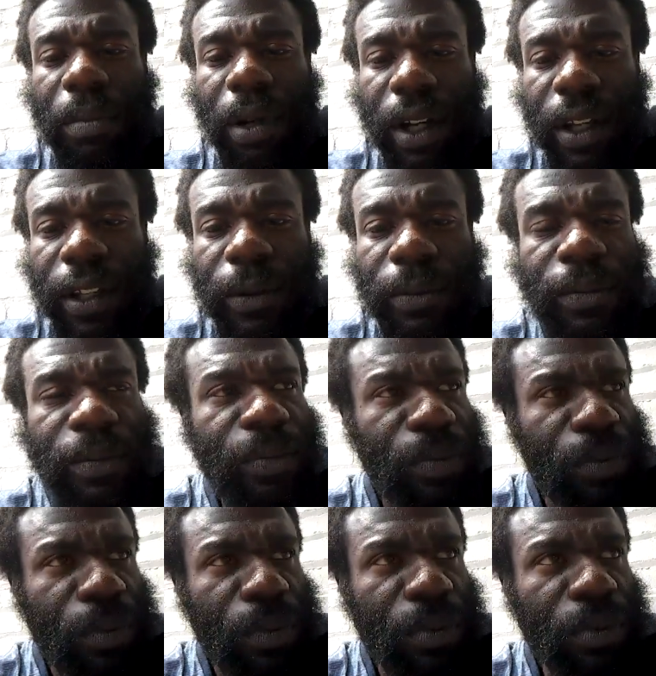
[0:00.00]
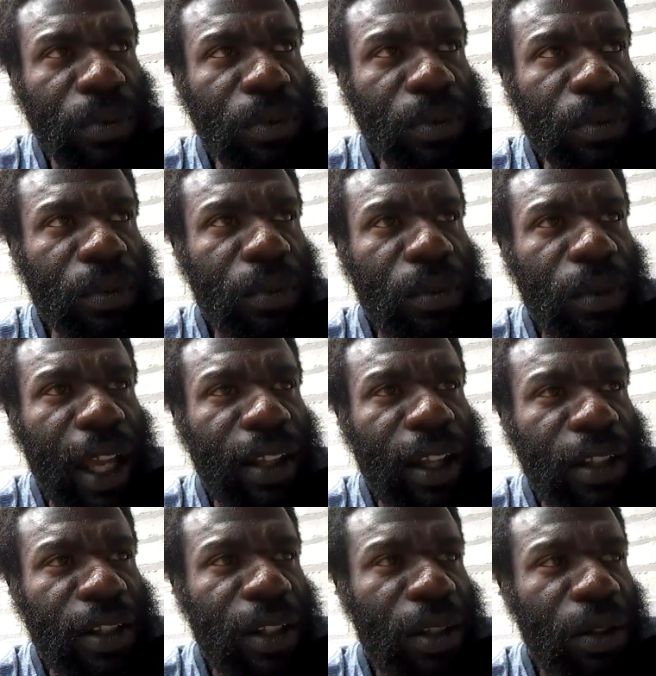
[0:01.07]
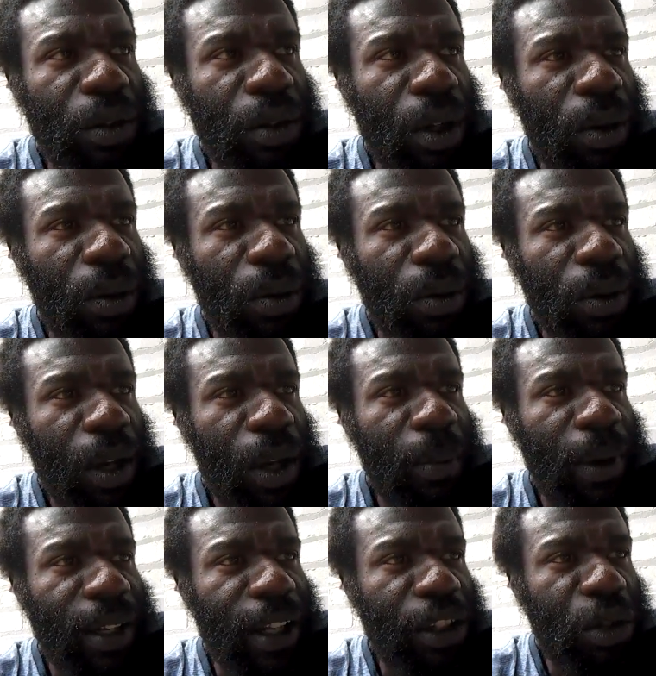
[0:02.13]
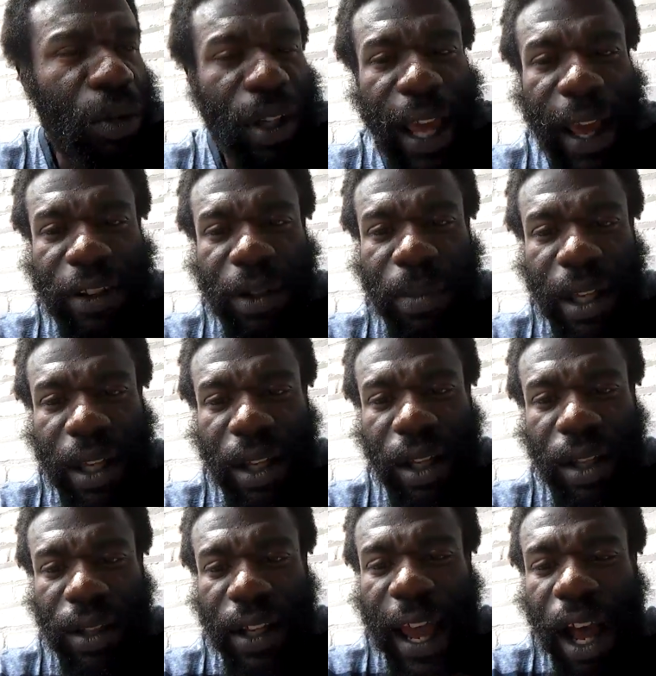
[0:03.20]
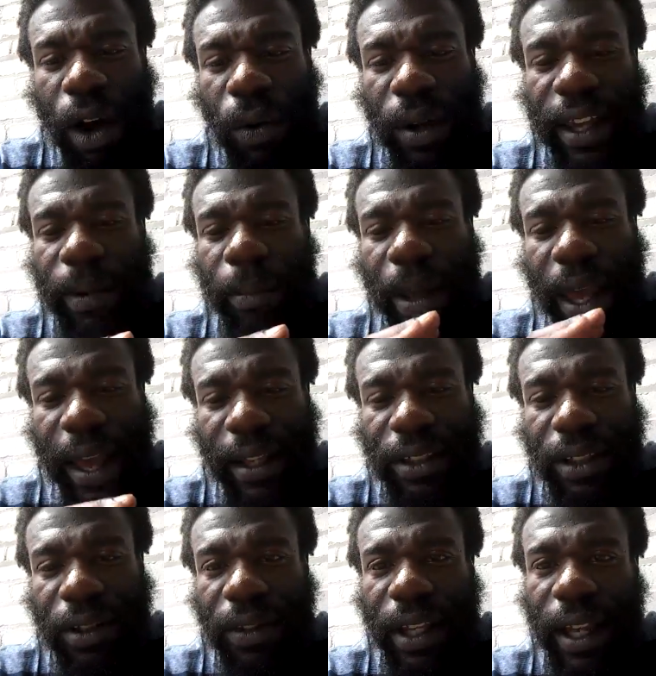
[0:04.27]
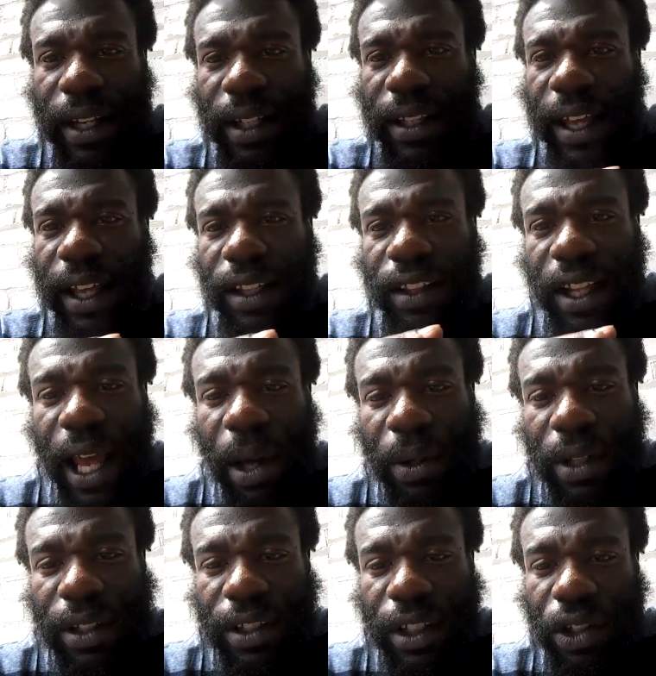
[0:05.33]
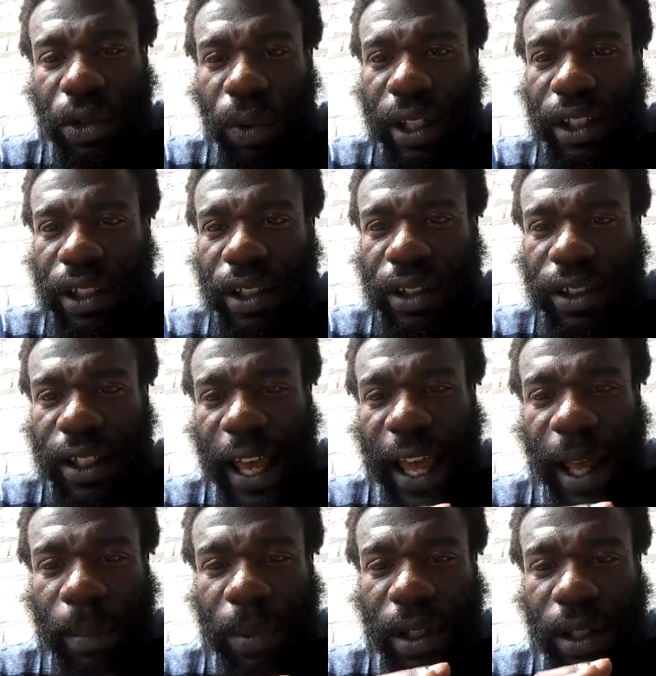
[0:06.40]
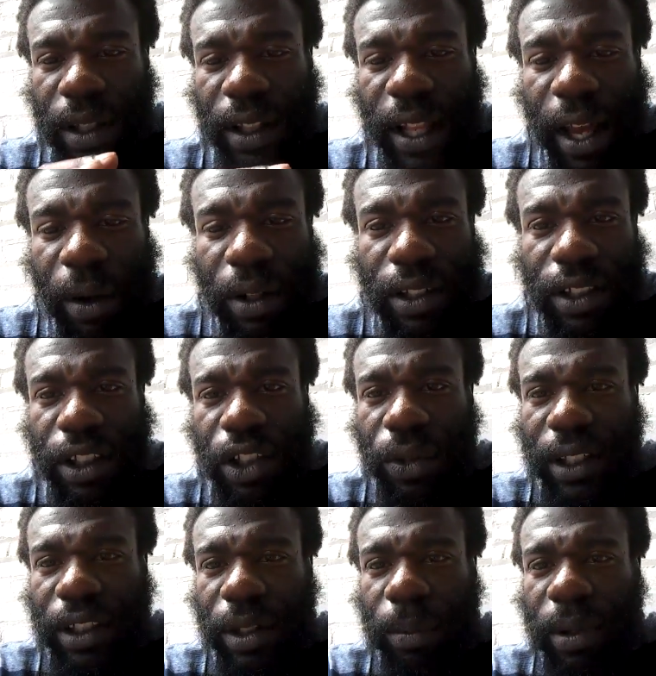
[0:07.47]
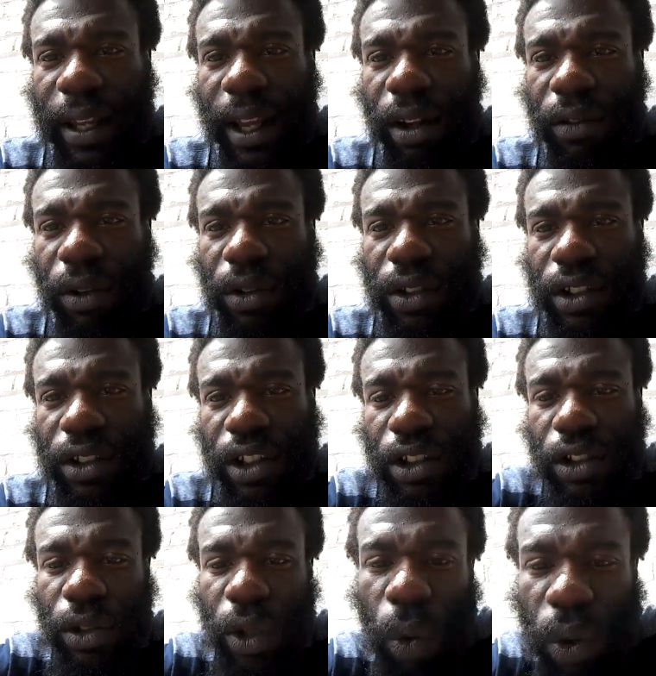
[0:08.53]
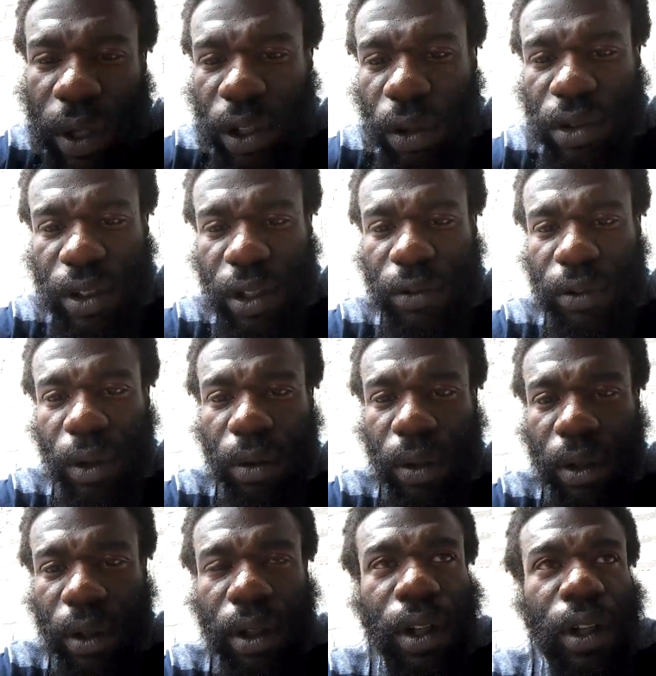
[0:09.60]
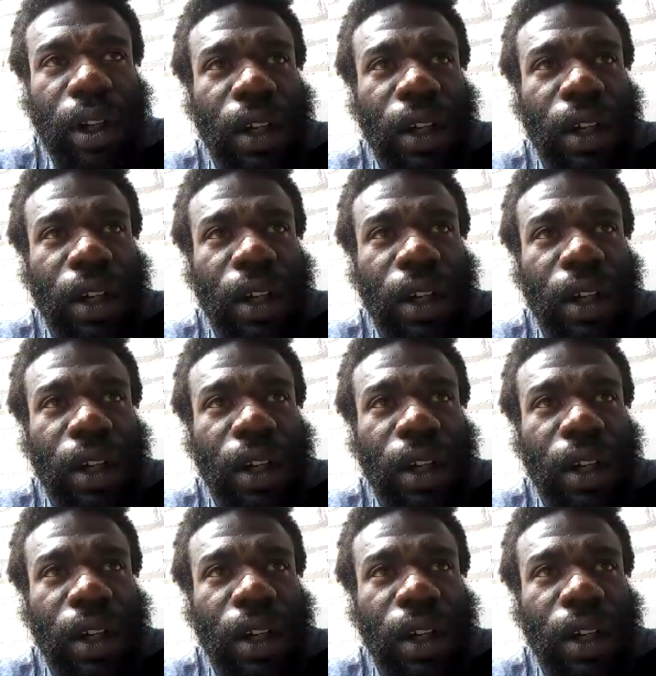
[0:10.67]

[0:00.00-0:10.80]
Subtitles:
But that doesn't, you know, mean that you didn't have to be allowing and passive and kind of like allowing the situation to happen and allowing the situation to play out versus just throwing yourself on her.